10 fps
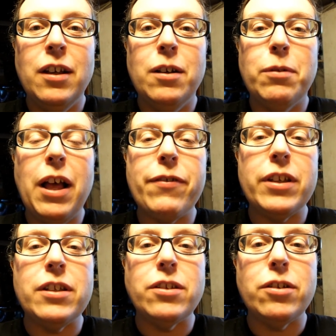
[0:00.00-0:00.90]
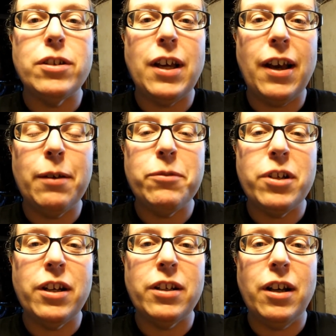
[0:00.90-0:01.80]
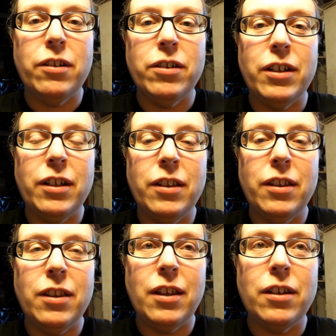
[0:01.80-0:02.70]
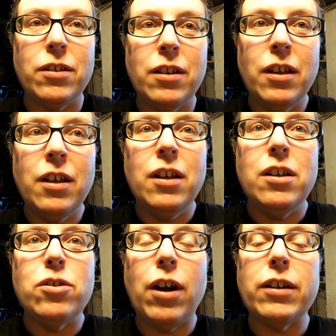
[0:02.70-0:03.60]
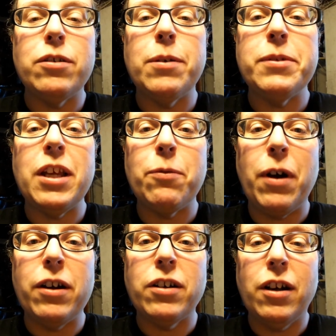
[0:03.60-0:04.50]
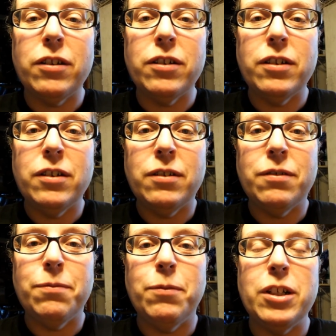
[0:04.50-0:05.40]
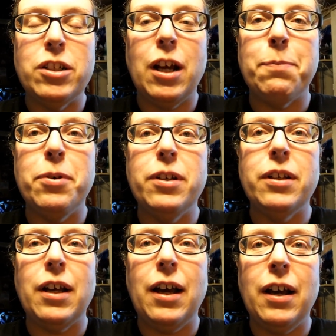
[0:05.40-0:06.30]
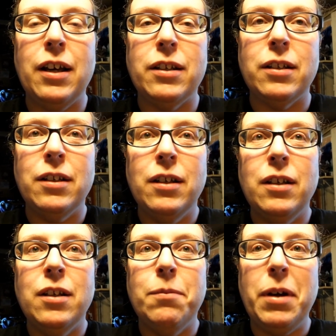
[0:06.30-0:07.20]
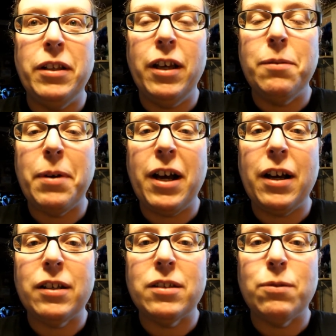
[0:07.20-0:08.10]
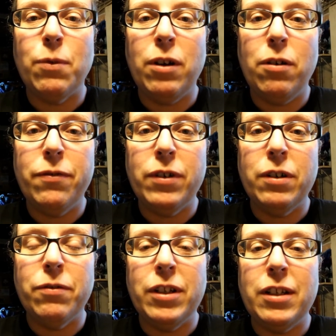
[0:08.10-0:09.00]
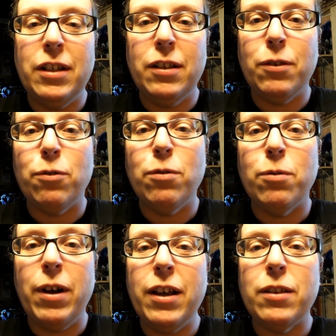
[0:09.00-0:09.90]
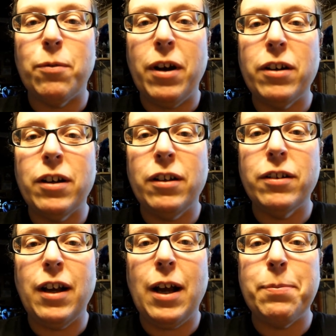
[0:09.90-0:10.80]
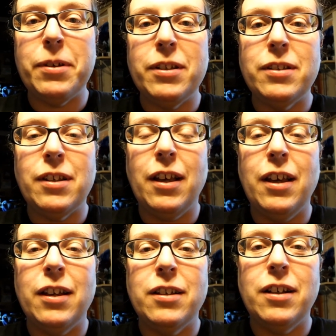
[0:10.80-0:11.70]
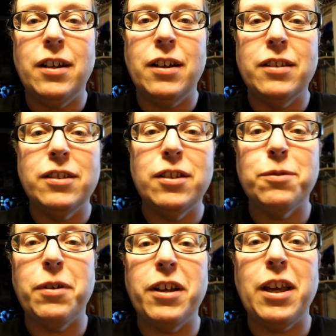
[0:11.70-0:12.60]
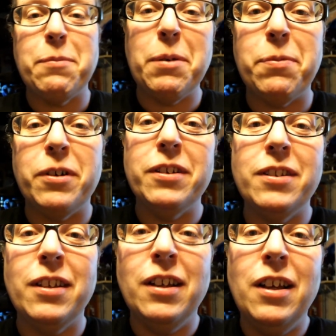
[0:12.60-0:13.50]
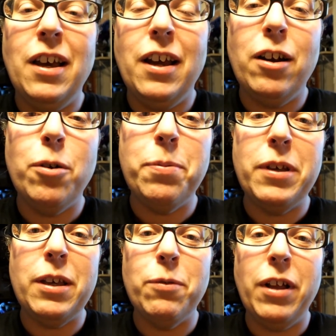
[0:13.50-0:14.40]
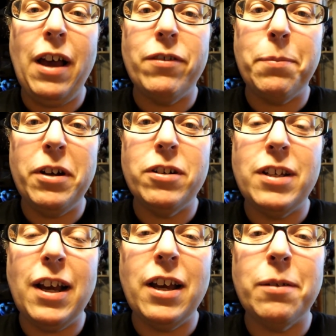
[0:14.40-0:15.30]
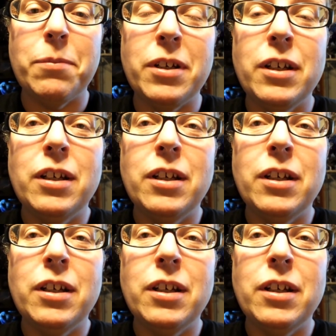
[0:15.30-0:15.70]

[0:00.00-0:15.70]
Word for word: will have an easier time trying to color it in than trying to imitate watercolor, which I put it on my light box, went over it, redid it, threw away the watercolor copies, and uh, this is what I came up with. And I hope he will have a better time